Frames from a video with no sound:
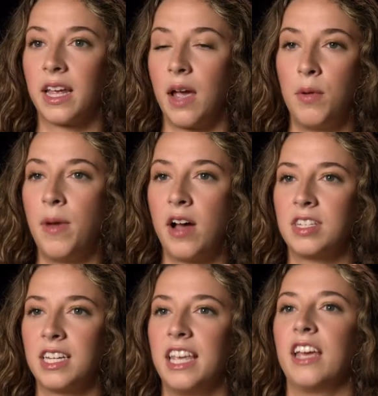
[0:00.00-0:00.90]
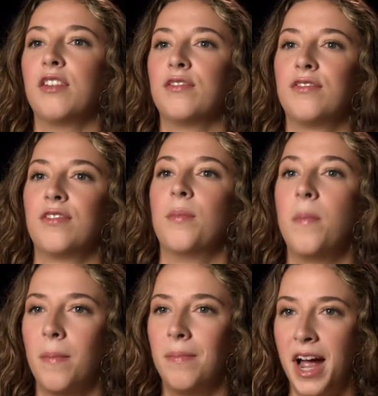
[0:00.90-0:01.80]
Like, I'm about to give
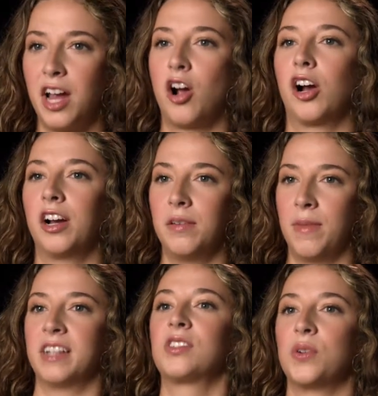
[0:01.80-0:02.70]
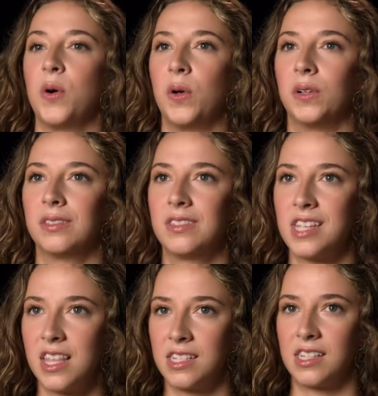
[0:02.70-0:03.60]
my heart and my soul
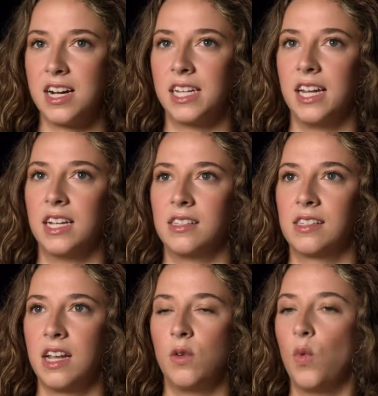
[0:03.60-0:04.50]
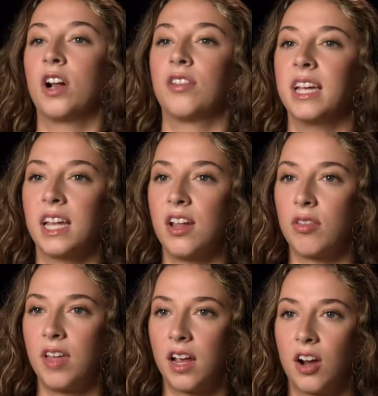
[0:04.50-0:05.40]
to this audience, and what are they gonna
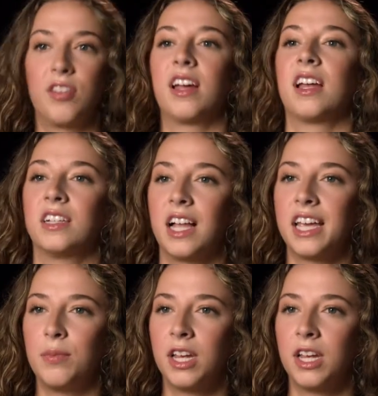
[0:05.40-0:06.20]
think? Are they gonna like